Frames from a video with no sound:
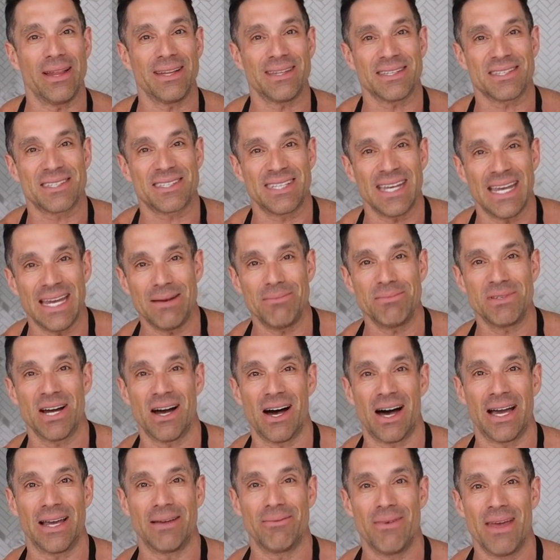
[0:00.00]
at the same
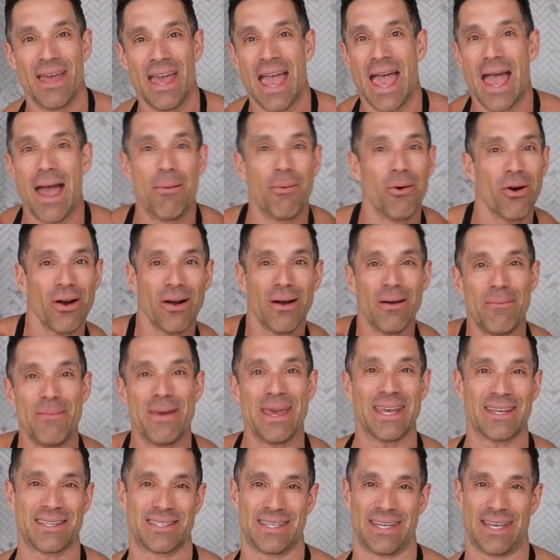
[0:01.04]
time, and we're gonna
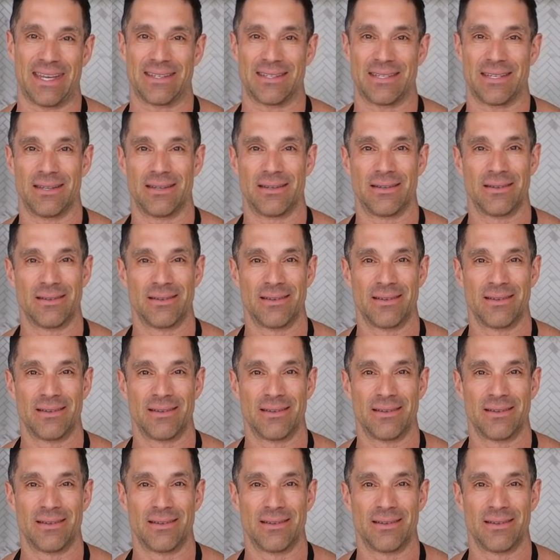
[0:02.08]
mix it.